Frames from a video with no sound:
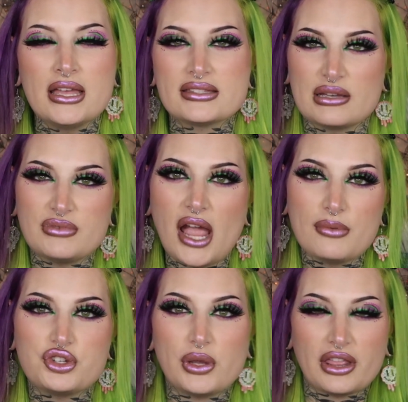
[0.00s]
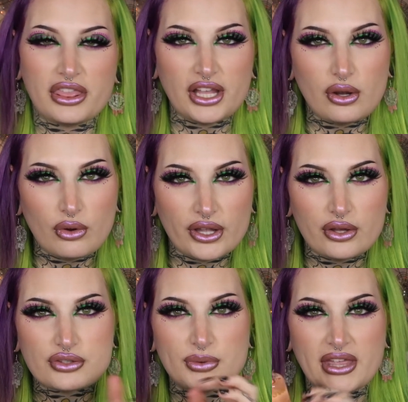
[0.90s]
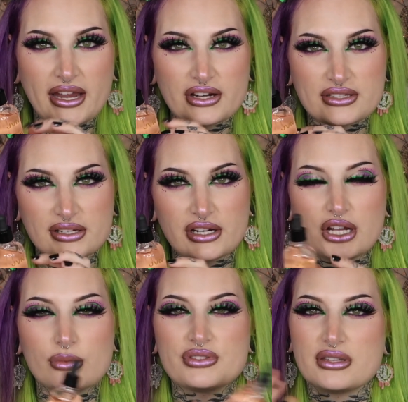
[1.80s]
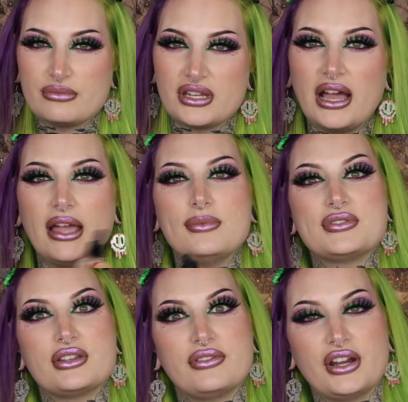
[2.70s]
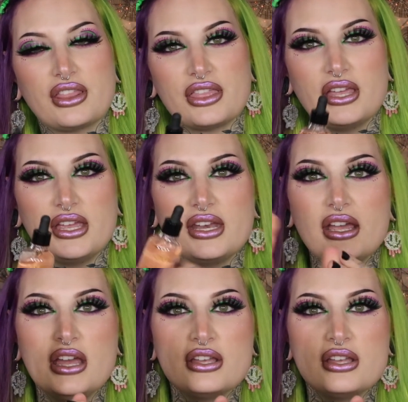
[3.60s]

Sometimes you get thick oils with hair serums, sometimes they're very thin.